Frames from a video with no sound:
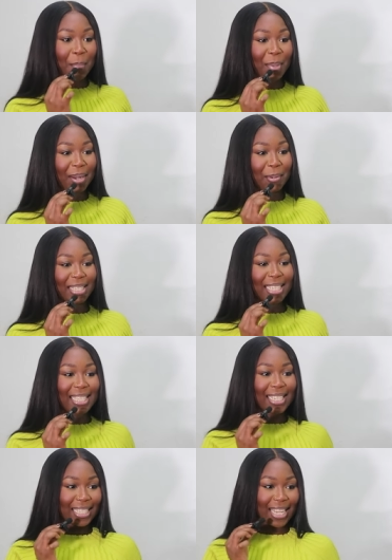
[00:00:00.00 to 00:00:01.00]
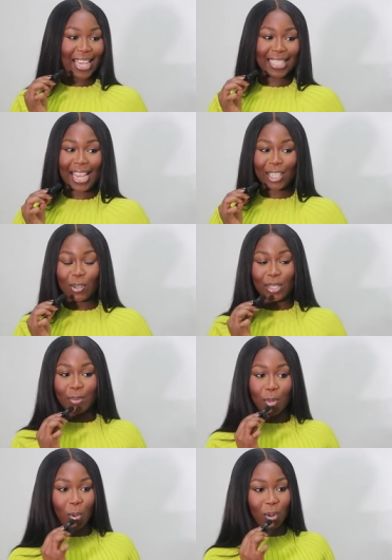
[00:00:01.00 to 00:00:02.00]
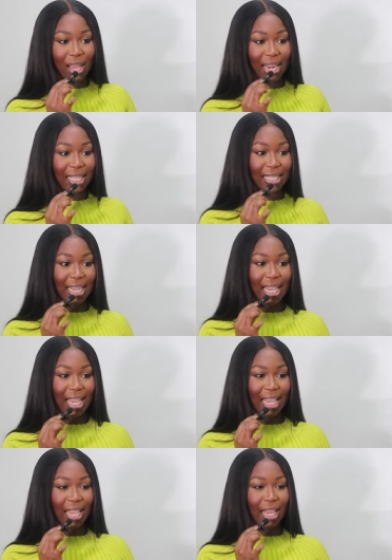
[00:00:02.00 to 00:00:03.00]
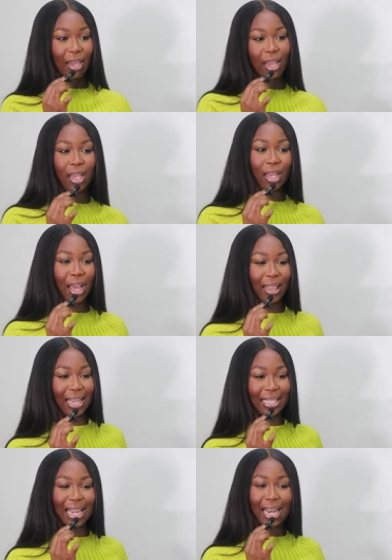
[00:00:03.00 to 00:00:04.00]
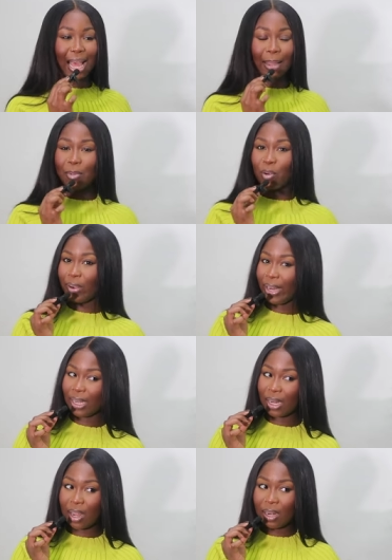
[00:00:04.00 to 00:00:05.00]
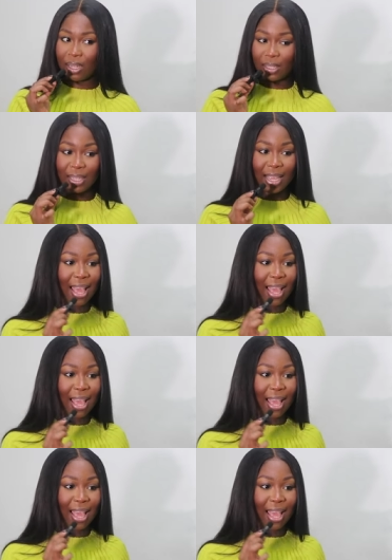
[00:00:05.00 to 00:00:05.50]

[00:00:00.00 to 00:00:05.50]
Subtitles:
But anyways, this is in size extra small, and it's the, I think it's the lime green color.